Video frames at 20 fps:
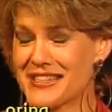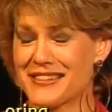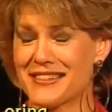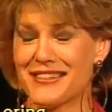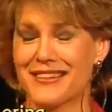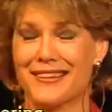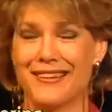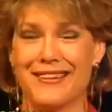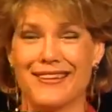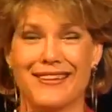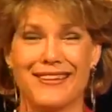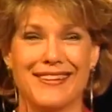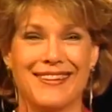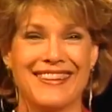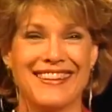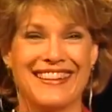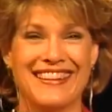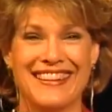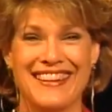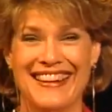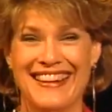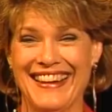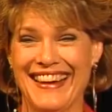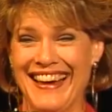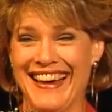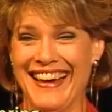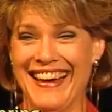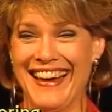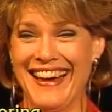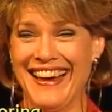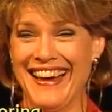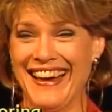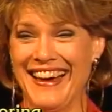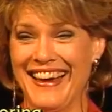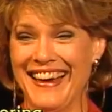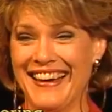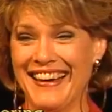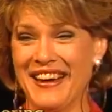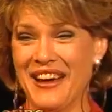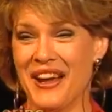Yes, Gloria. I heard
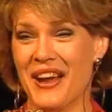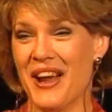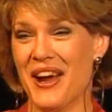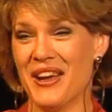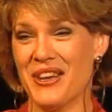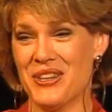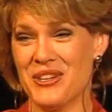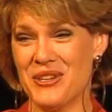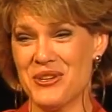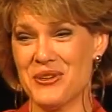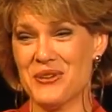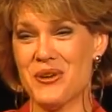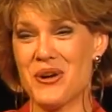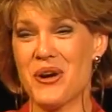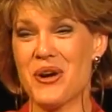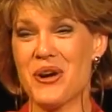this before you